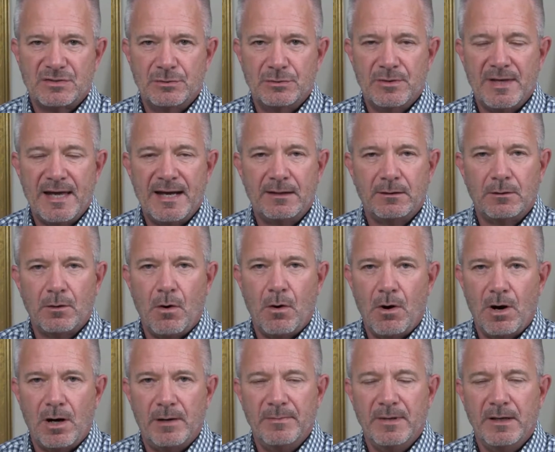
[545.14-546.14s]
to that
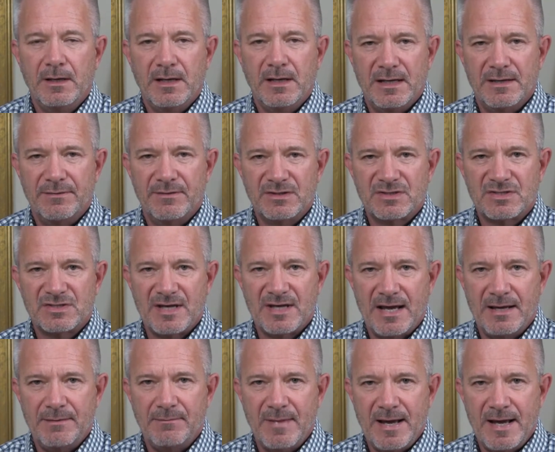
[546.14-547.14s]
alarm in the
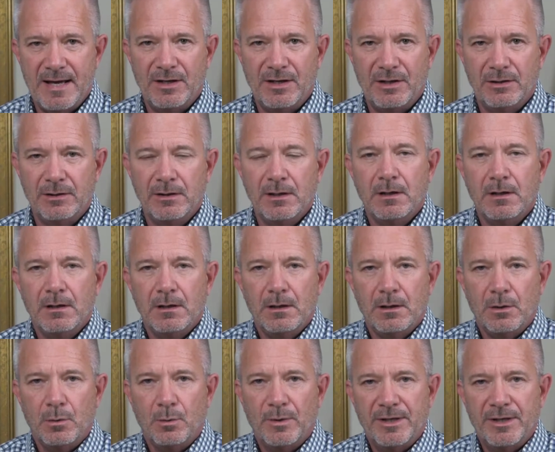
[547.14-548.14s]
same manner,
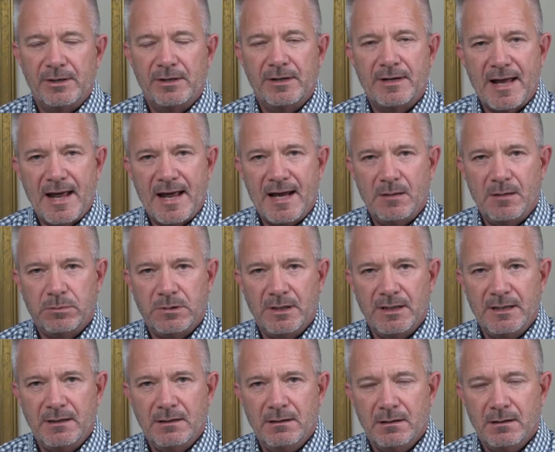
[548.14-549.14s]
we are
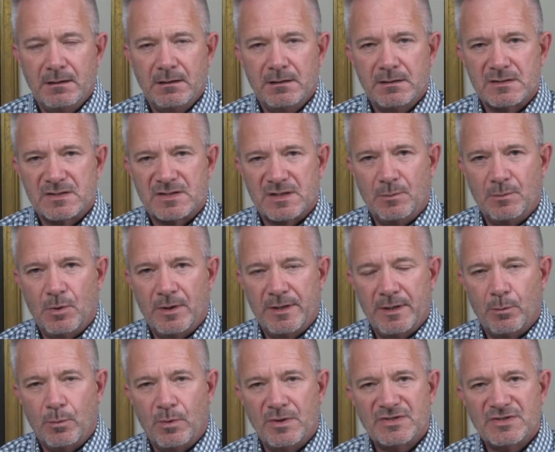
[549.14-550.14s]
enabling someone
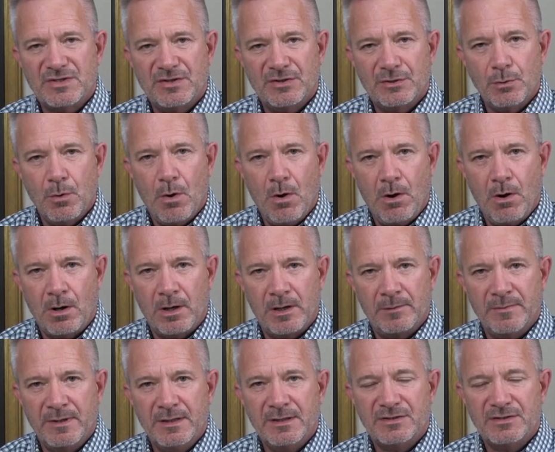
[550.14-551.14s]
that wants to do
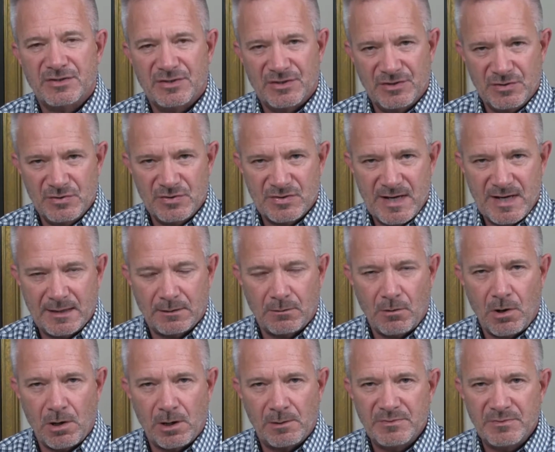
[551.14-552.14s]
harm to use that
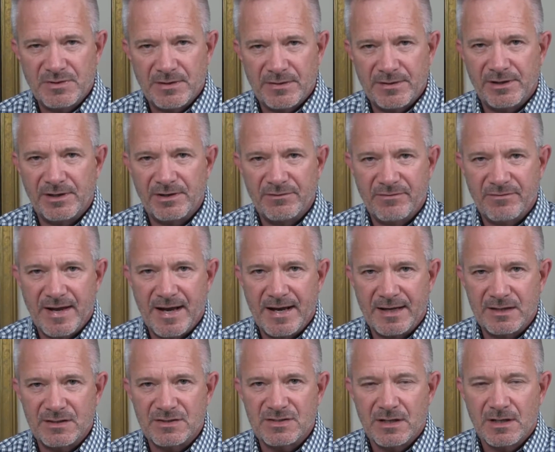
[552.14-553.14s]
alarm to their
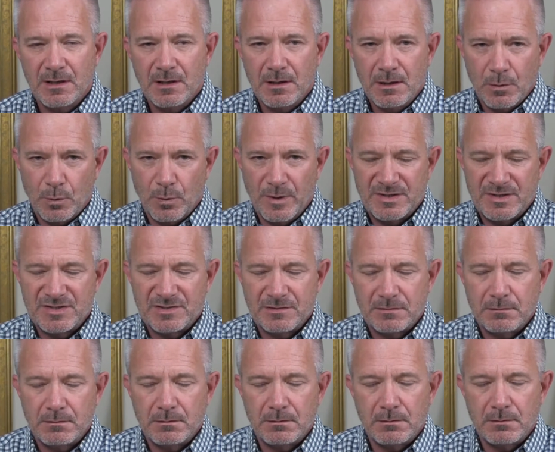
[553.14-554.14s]
advantage, which